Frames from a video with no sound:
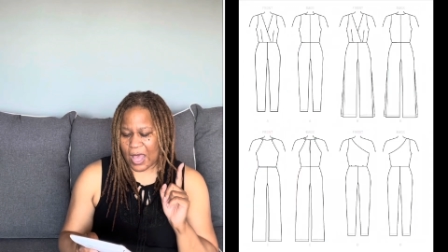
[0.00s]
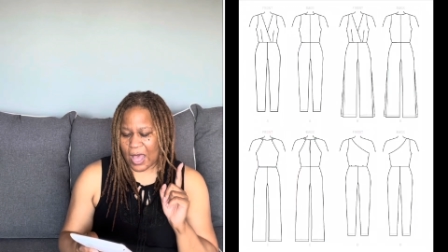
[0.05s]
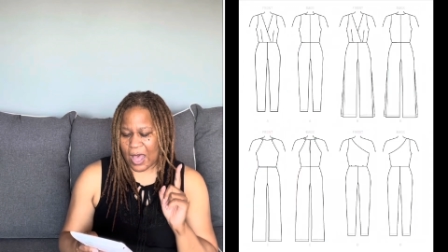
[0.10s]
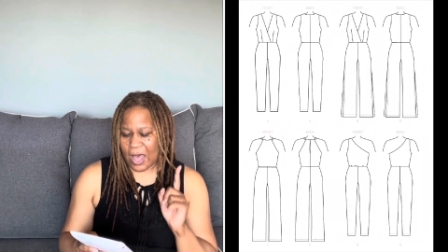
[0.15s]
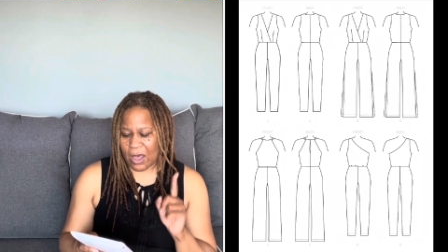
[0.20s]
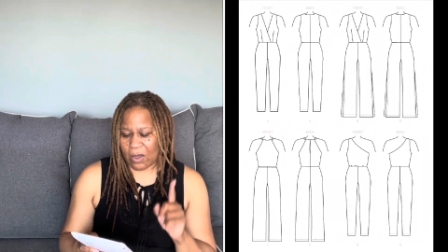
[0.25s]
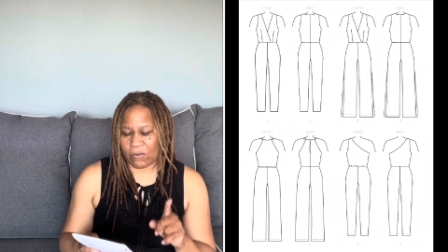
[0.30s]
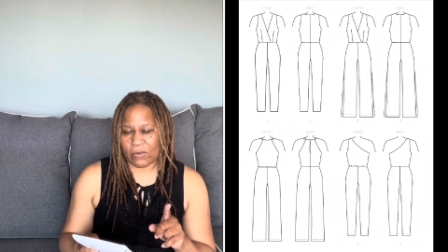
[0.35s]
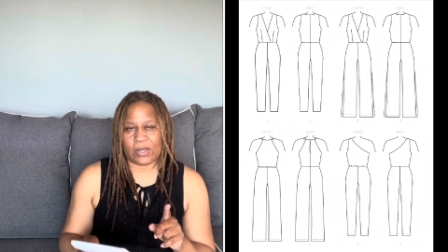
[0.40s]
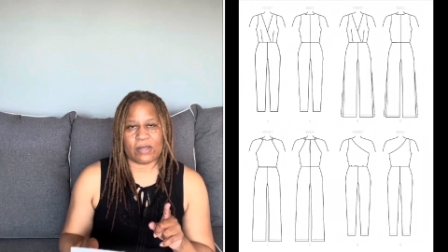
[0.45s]

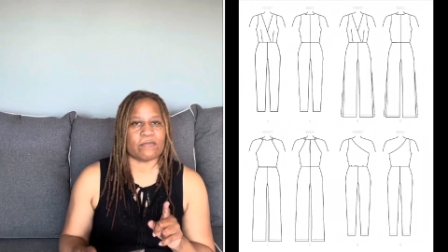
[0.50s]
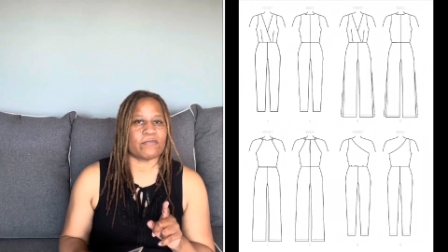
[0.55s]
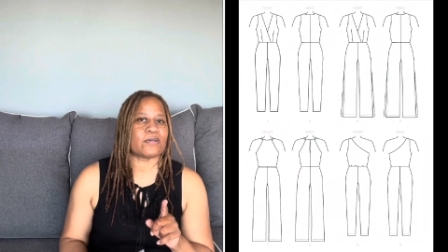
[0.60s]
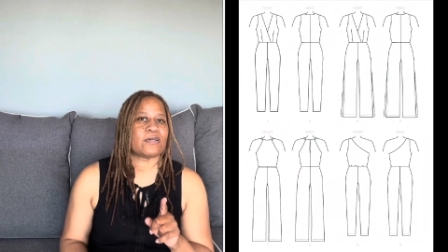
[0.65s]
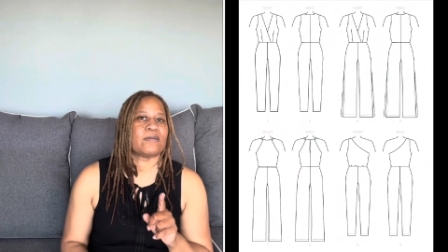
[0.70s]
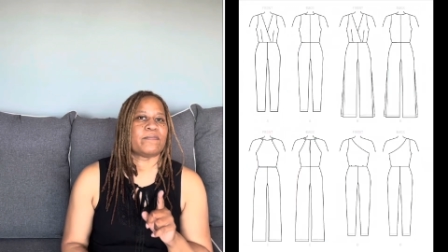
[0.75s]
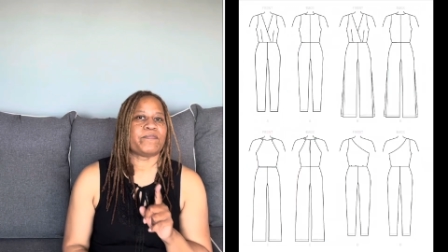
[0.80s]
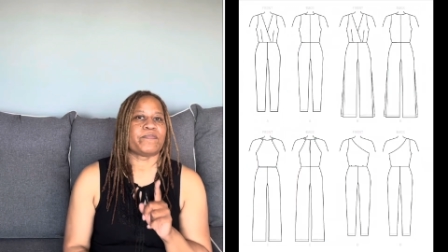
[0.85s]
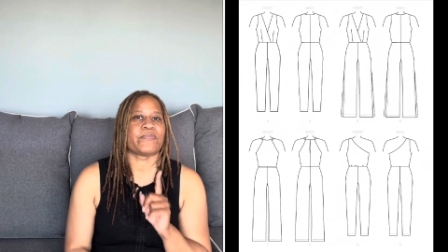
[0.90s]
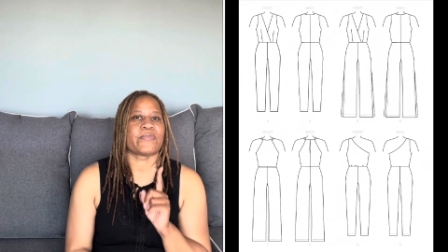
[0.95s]

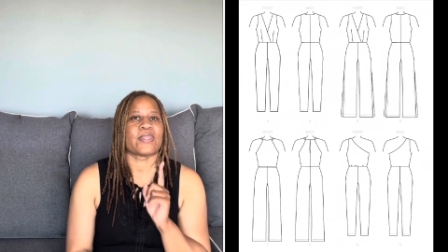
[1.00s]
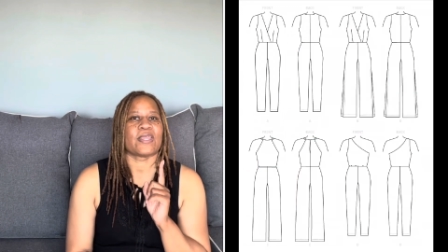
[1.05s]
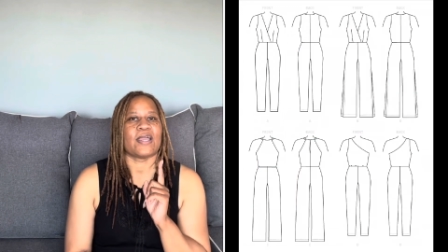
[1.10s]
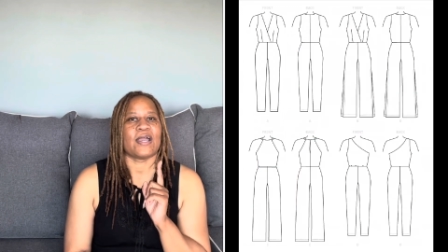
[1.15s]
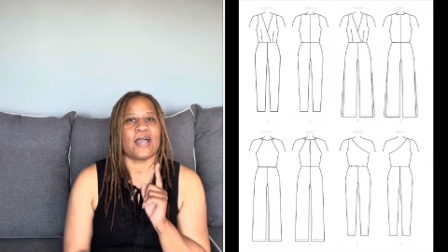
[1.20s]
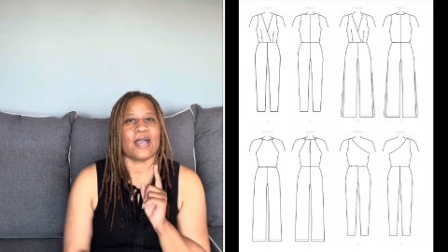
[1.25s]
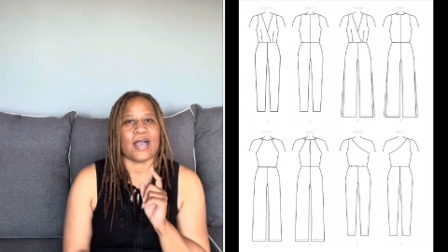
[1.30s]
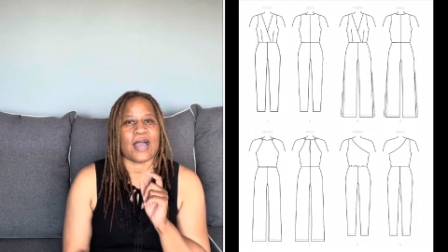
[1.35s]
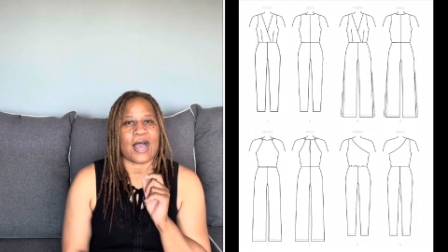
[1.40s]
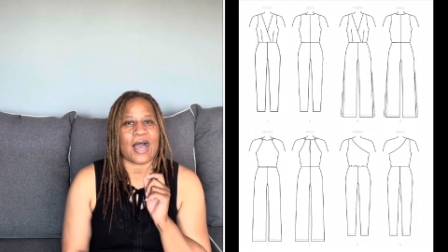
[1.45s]
However,
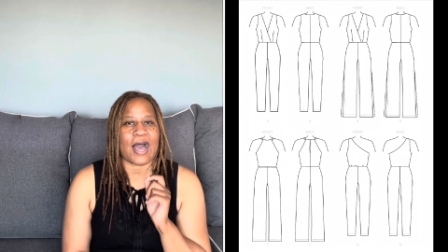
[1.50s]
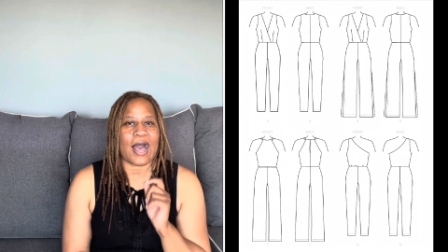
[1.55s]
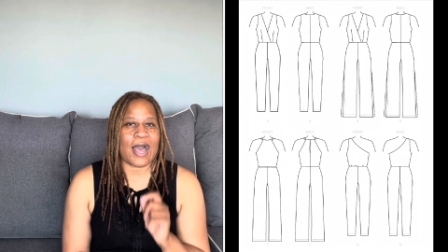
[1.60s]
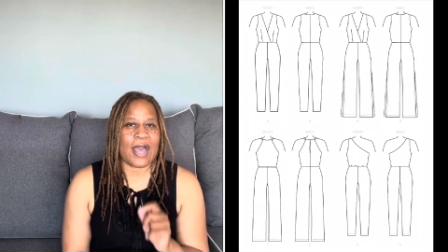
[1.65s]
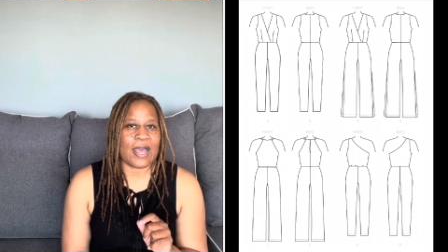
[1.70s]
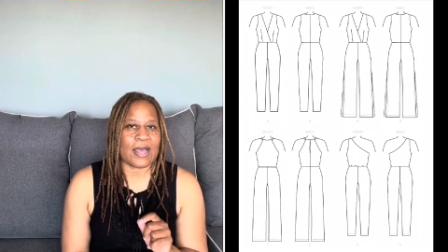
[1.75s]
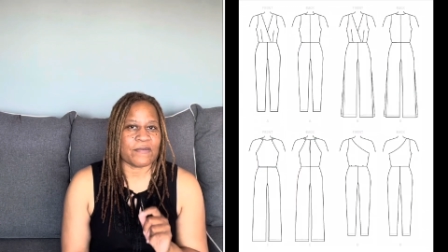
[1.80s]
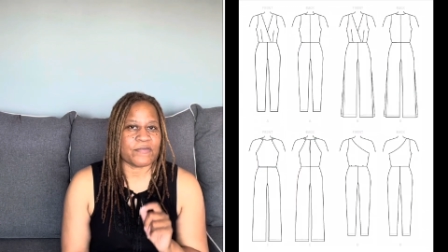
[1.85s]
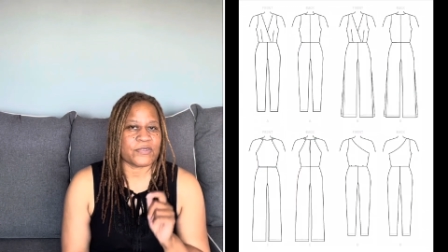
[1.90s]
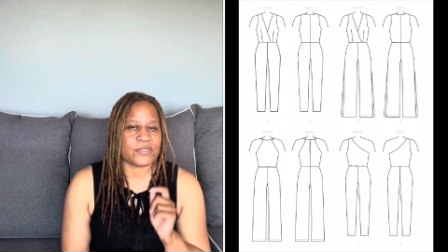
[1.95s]
I
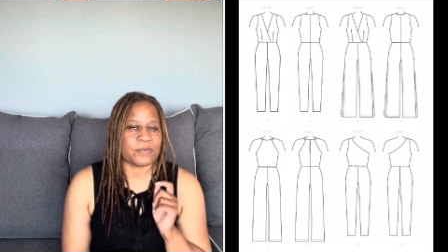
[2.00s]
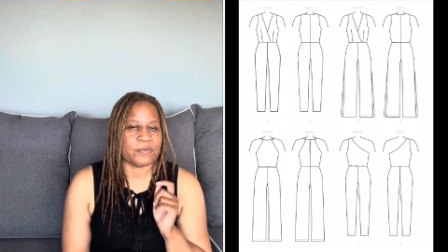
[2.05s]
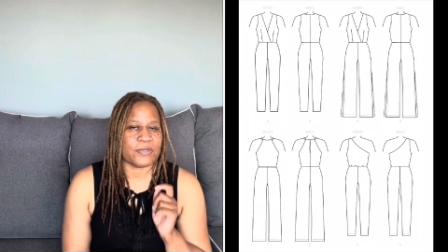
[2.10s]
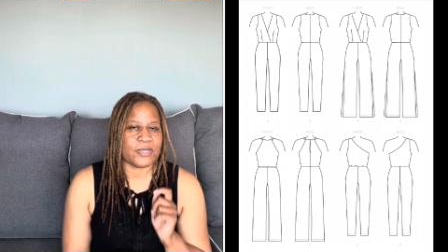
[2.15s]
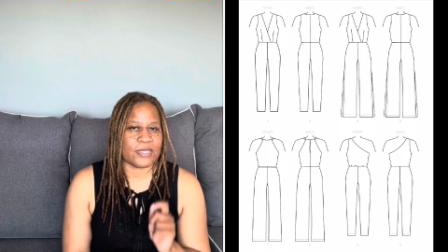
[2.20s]
have some